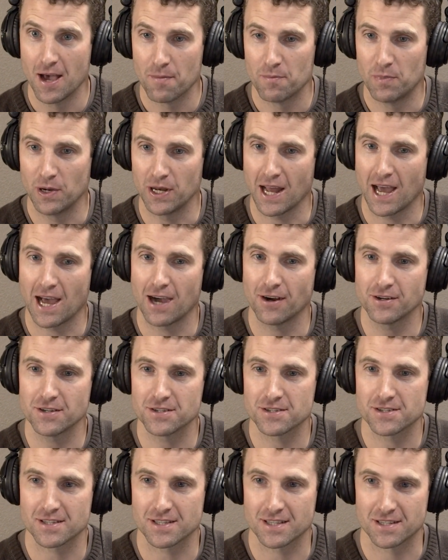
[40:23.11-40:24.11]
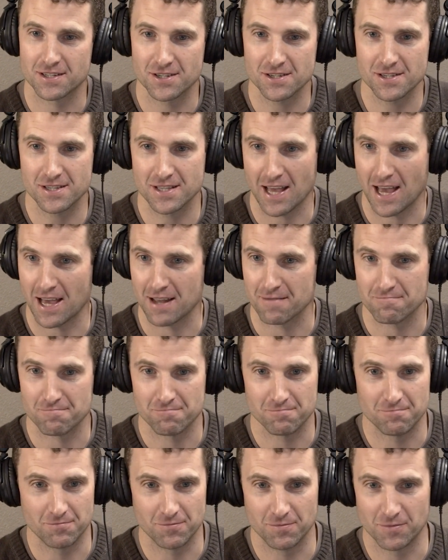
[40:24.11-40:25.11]
But mm-hmm. how does just that
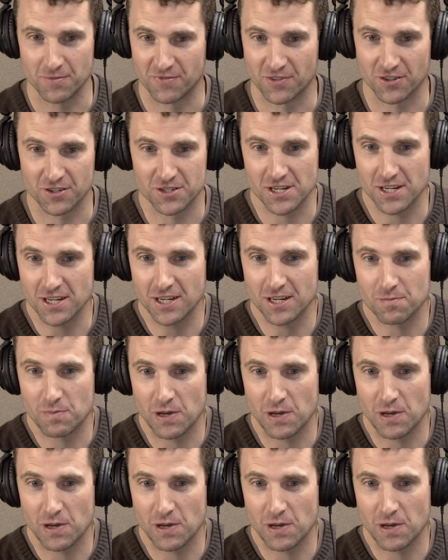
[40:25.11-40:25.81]
virginity